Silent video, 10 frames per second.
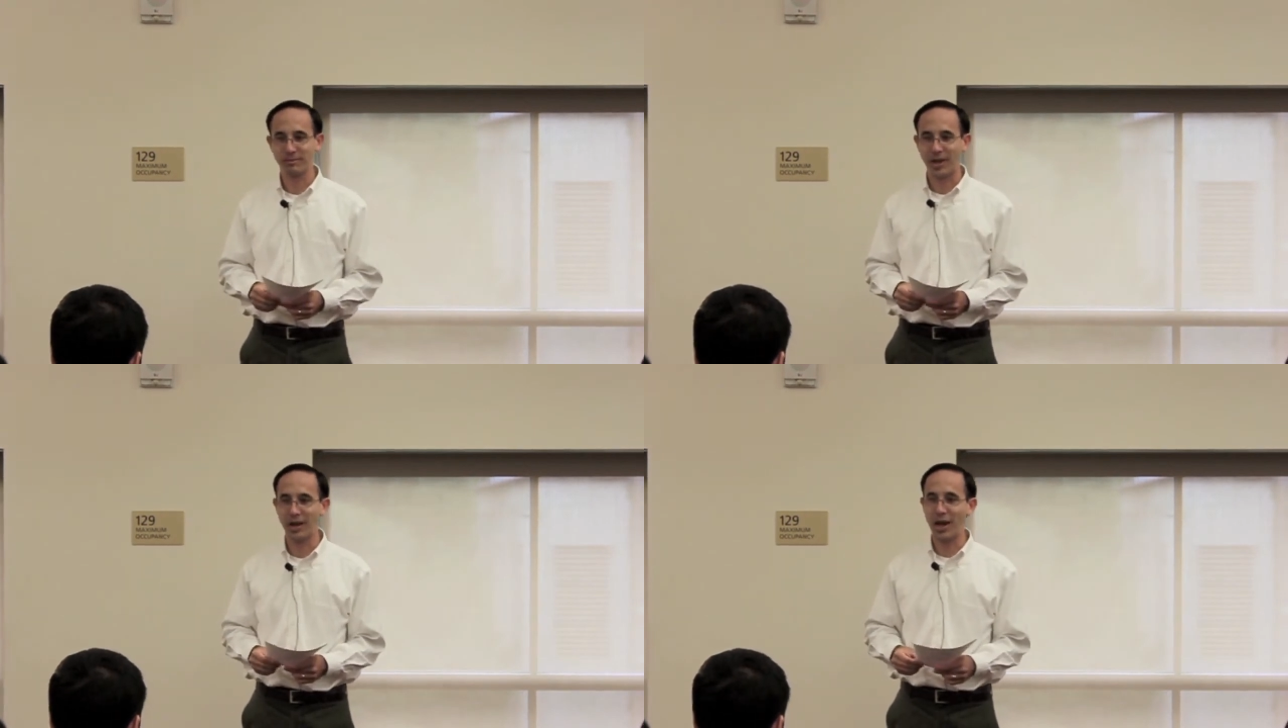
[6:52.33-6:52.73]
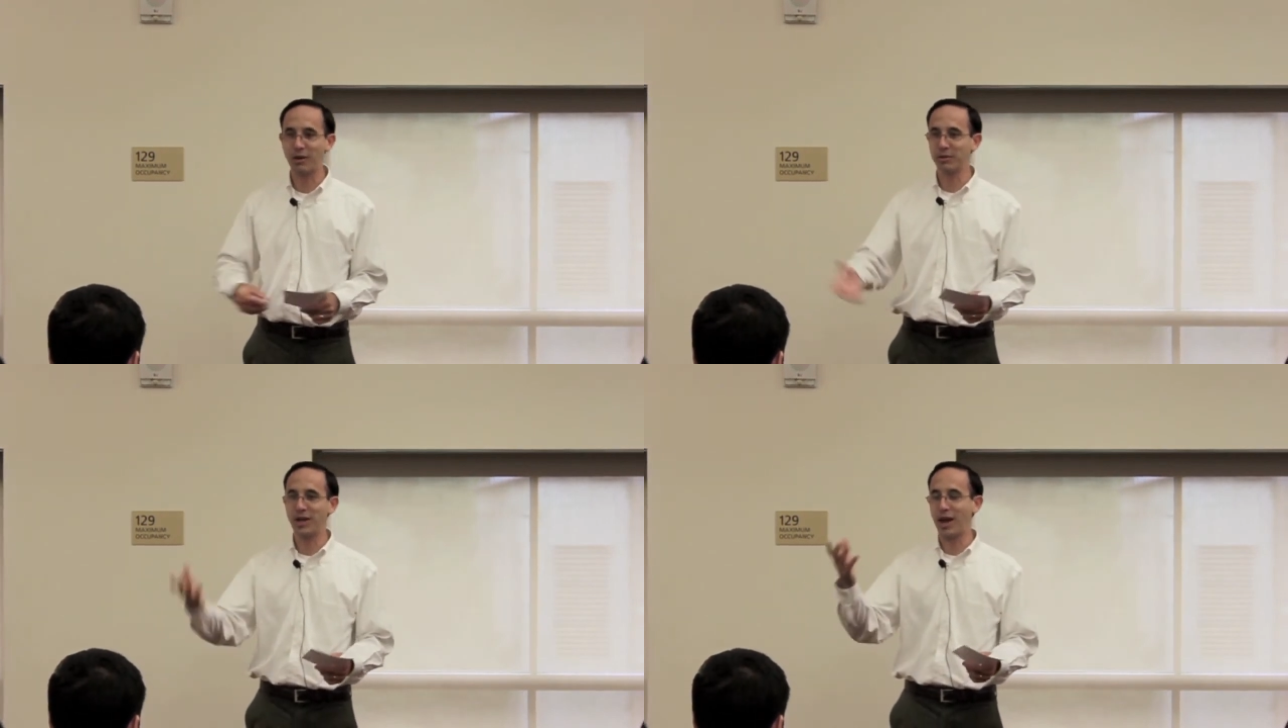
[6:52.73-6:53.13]
I
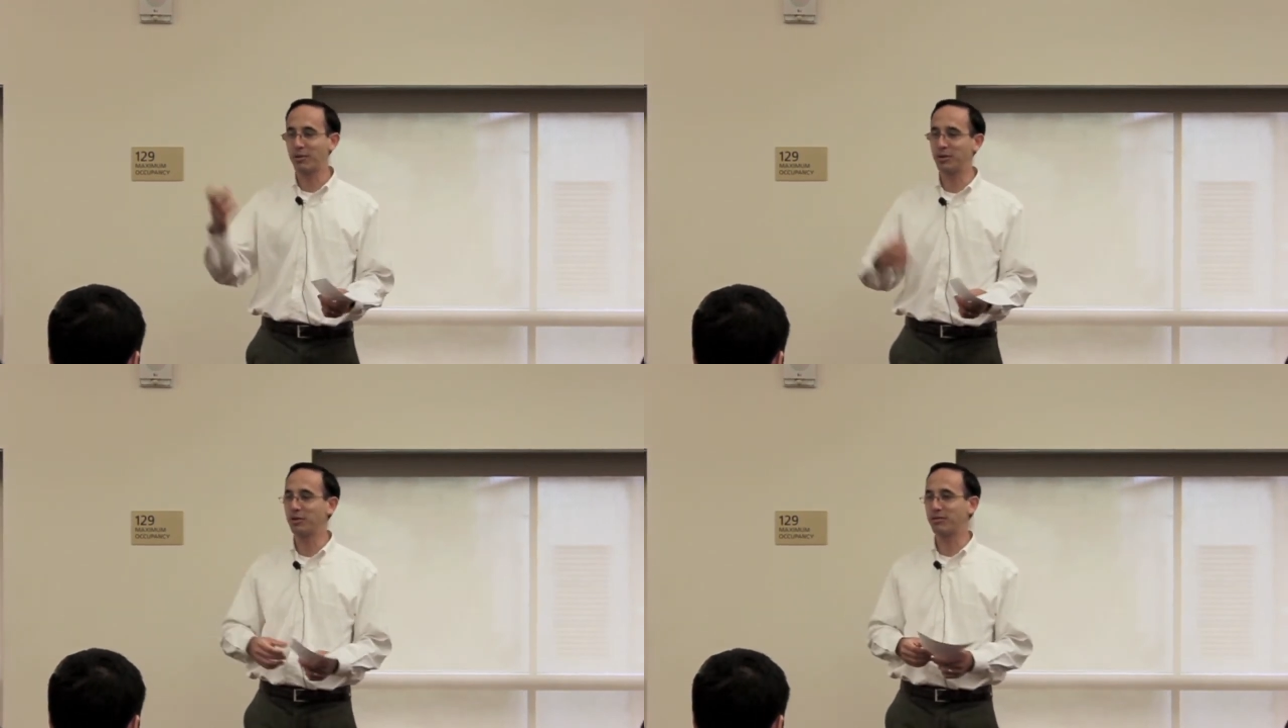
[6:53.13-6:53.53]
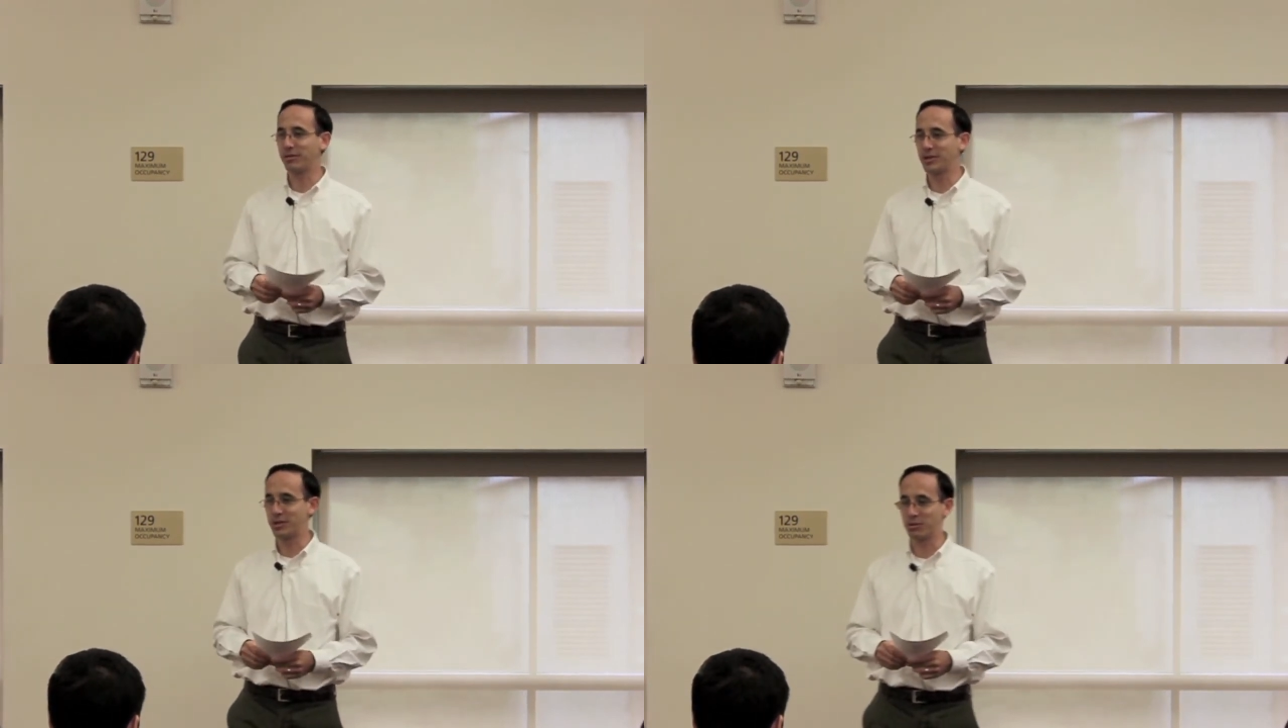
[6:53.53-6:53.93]
don't know if
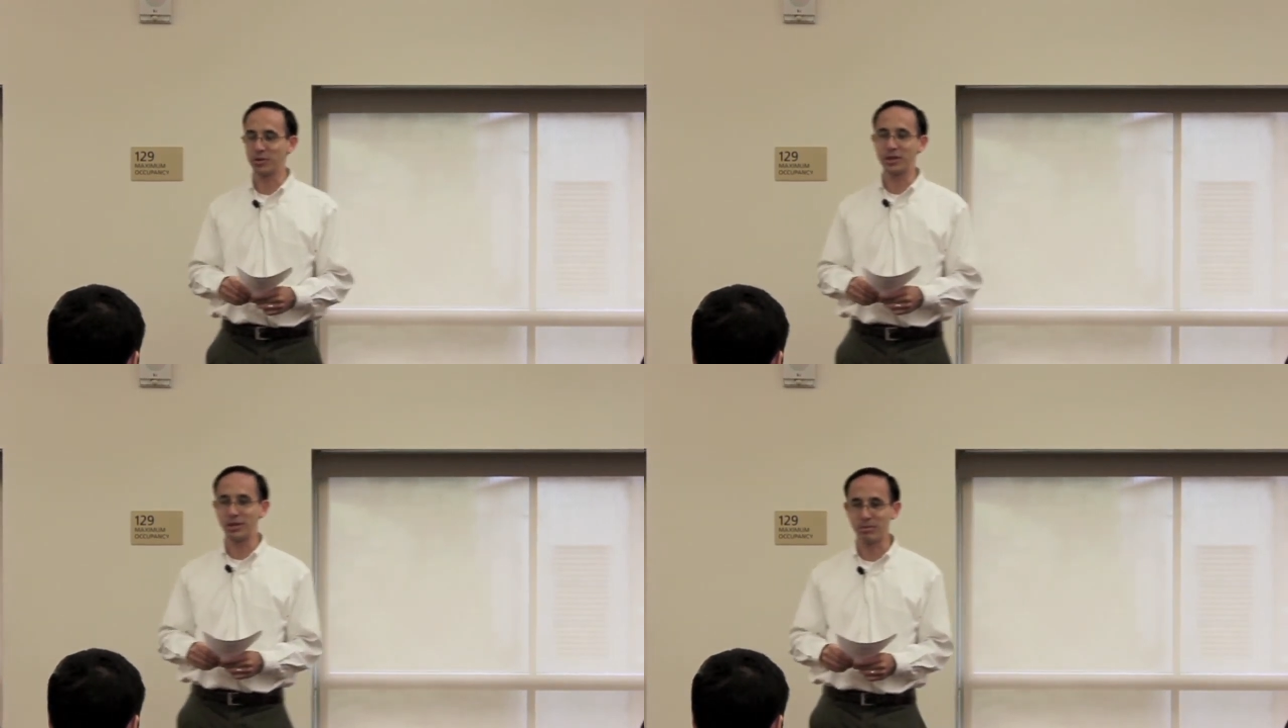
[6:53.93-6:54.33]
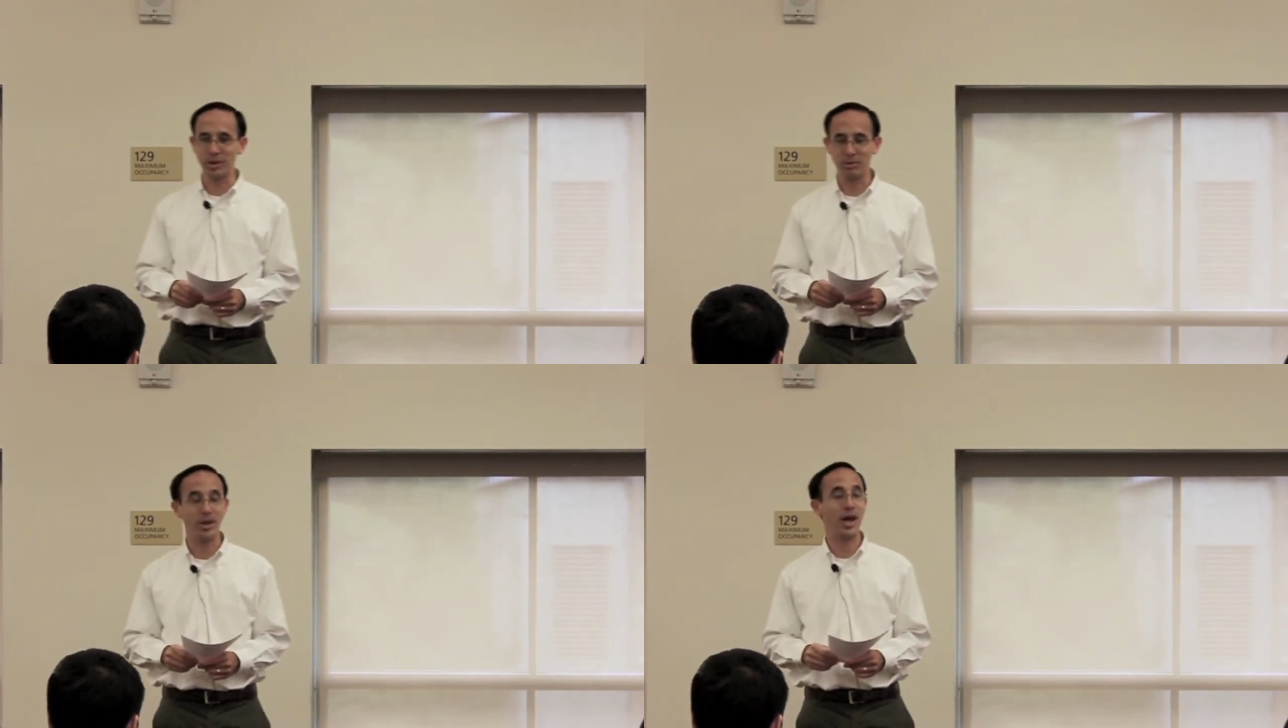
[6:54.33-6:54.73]
this is really going to be
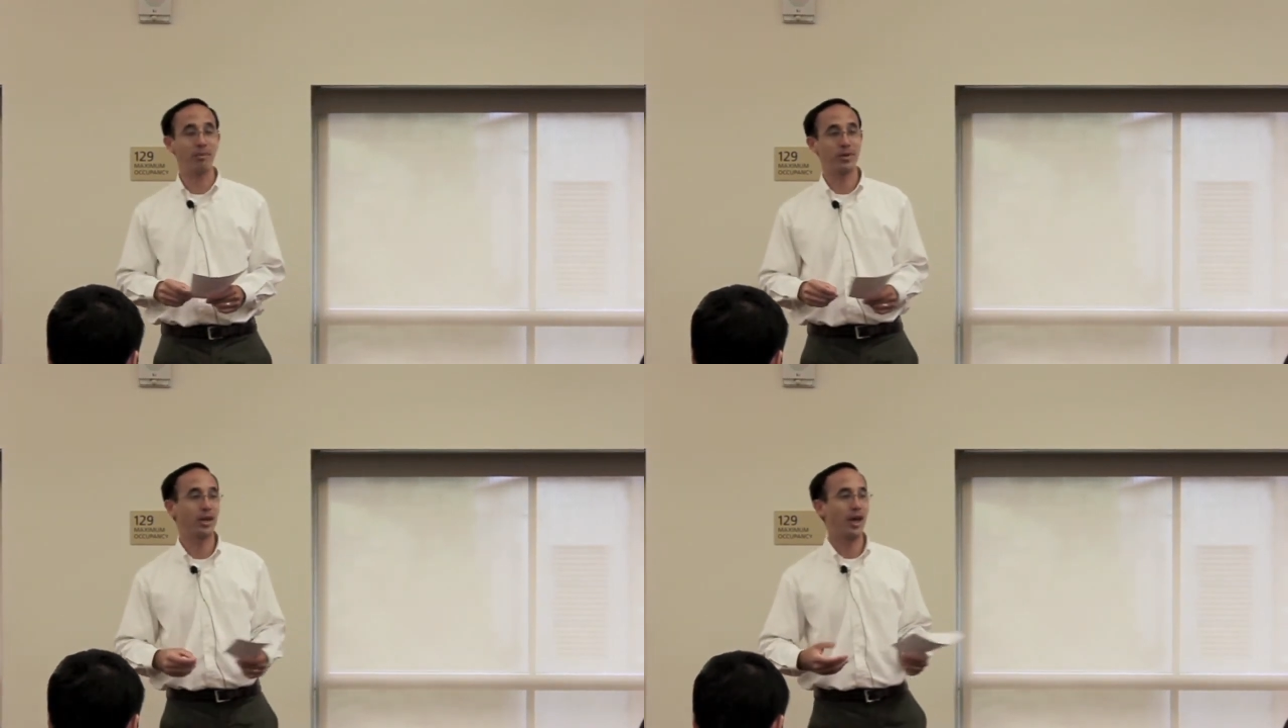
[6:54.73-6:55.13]
able to happen.